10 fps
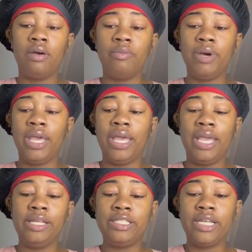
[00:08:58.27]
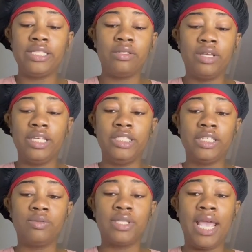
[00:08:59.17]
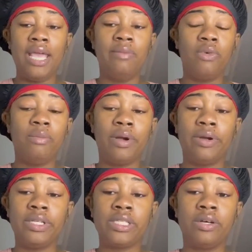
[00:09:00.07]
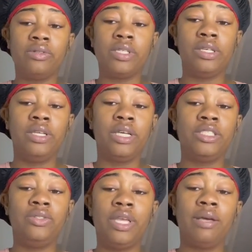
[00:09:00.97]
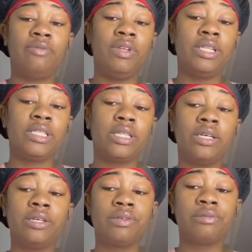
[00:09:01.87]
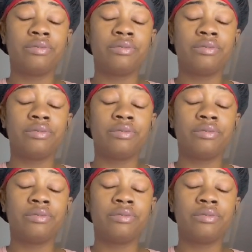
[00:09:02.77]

But it just was adding more burdens on to you because you kept feeling stuck.